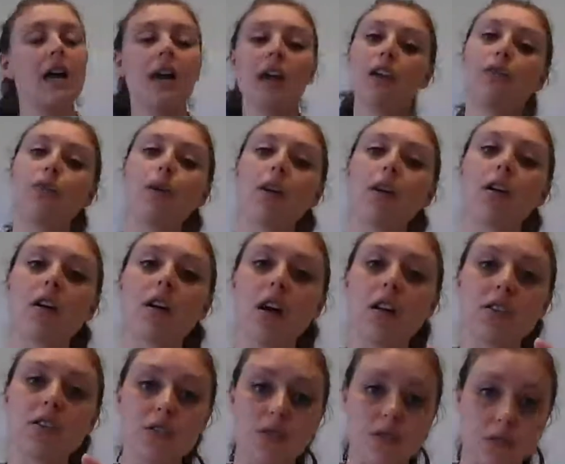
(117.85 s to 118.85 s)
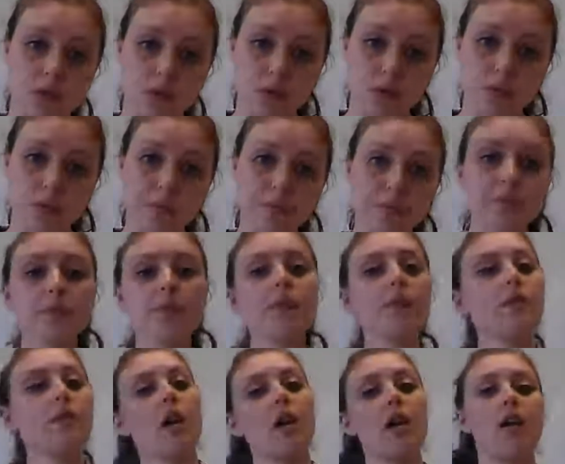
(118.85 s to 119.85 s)
If we are on Zoom,
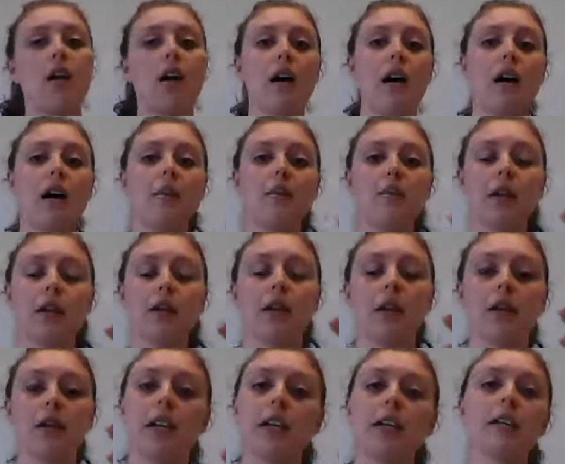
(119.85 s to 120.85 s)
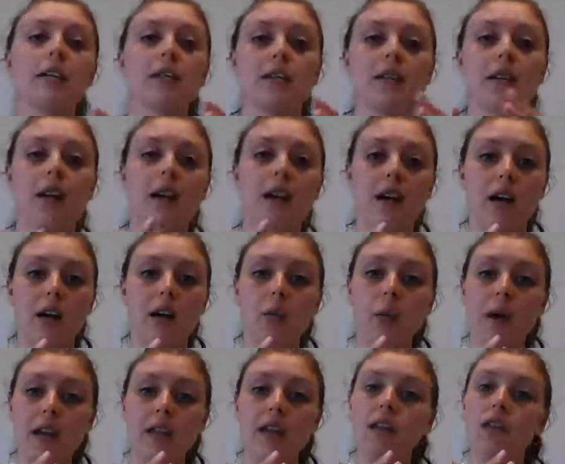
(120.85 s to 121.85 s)
there is a
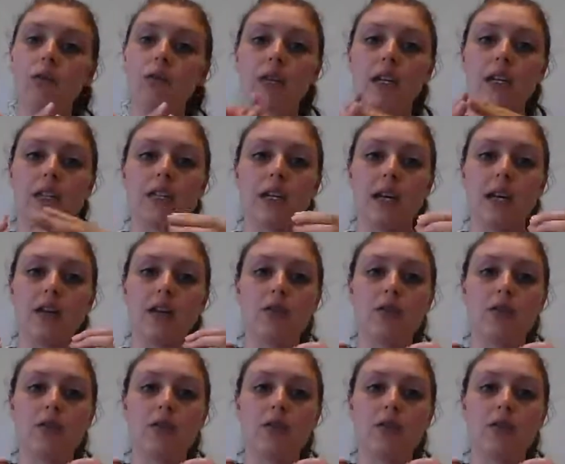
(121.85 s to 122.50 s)
way that you can take